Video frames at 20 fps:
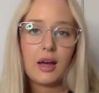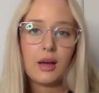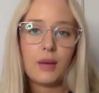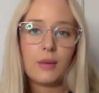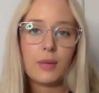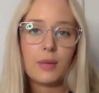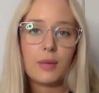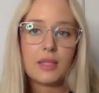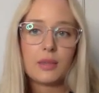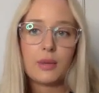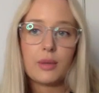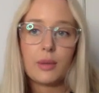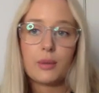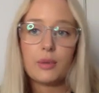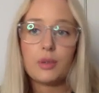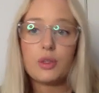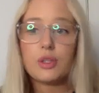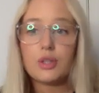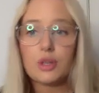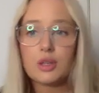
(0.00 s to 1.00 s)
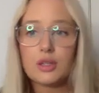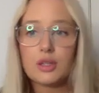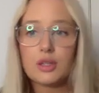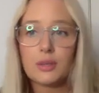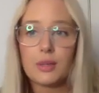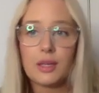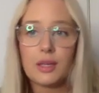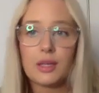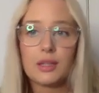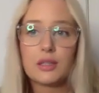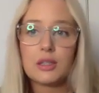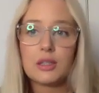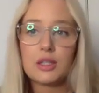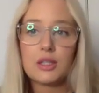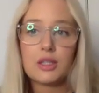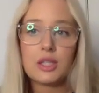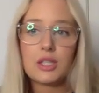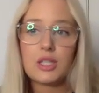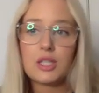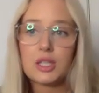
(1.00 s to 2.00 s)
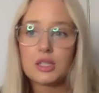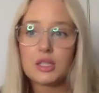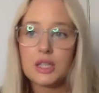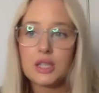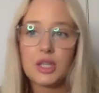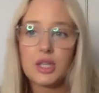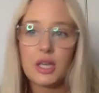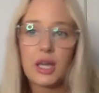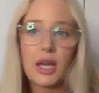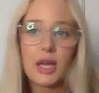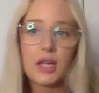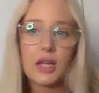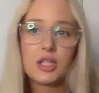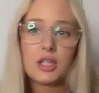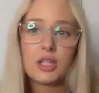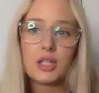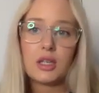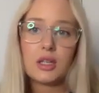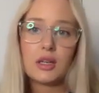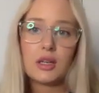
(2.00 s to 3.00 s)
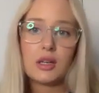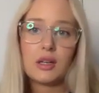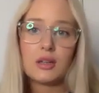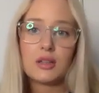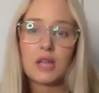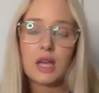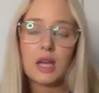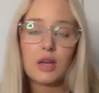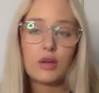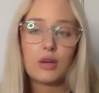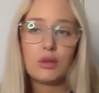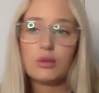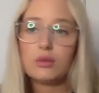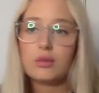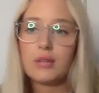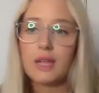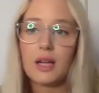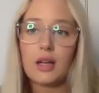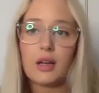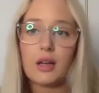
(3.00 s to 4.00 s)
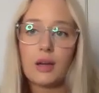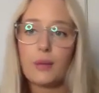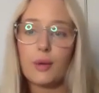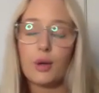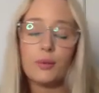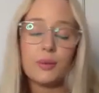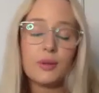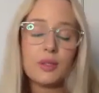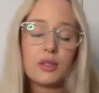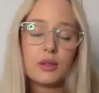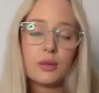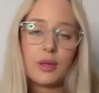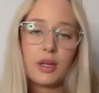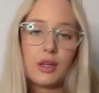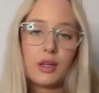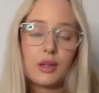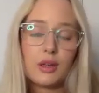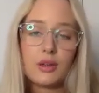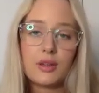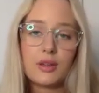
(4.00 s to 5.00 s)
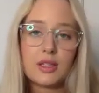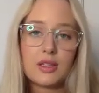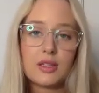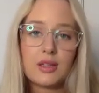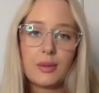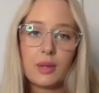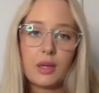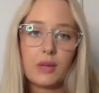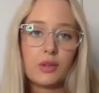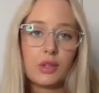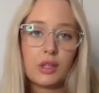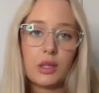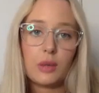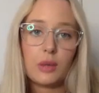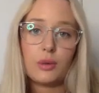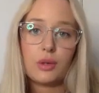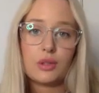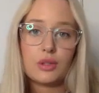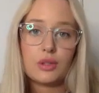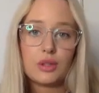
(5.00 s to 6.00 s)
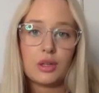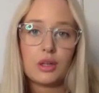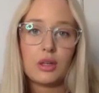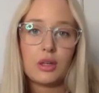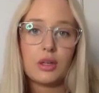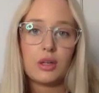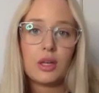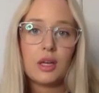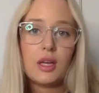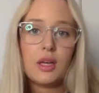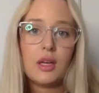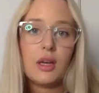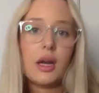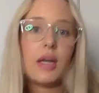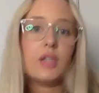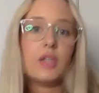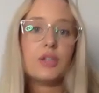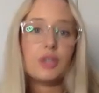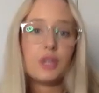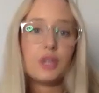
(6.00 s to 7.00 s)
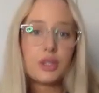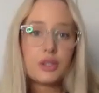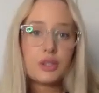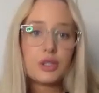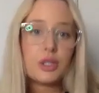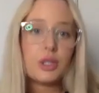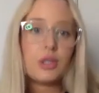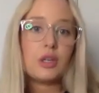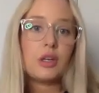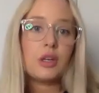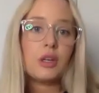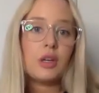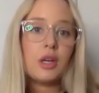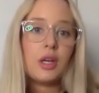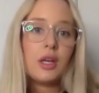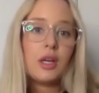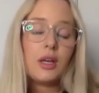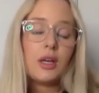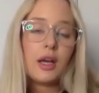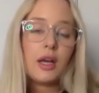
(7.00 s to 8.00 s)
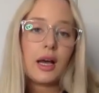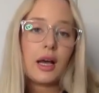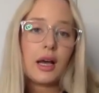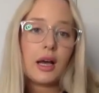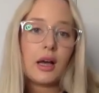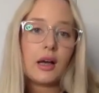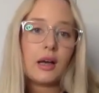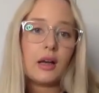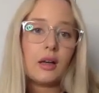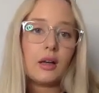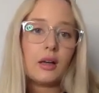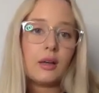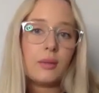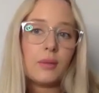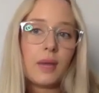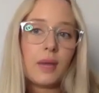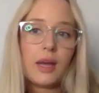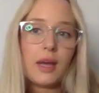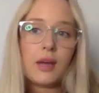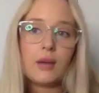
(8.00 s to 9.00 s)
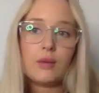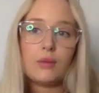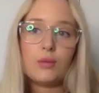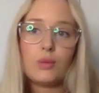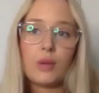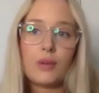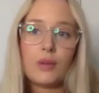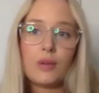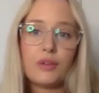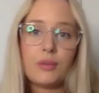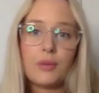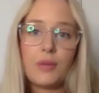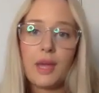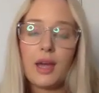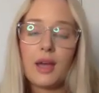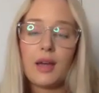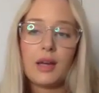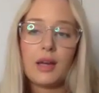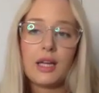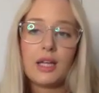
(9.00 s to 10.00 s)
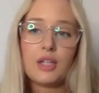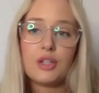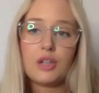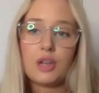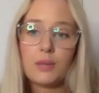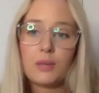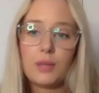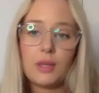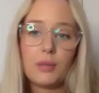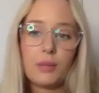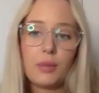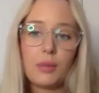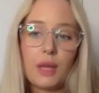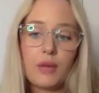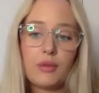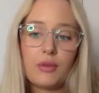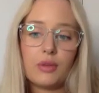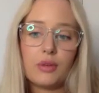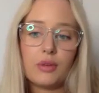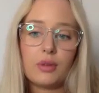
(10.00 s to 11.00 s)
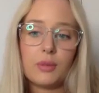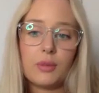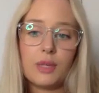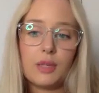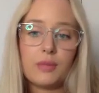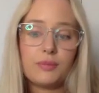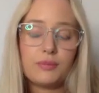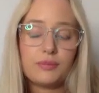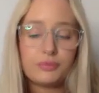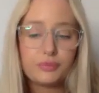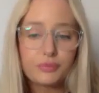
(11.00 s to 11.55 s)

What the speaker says: he said, well, I want to show you something. It's literally just education. And I was like, cool, like, I'm open to it. This is something I really want to do. I trust you. And went from there, and he showed me the platform. And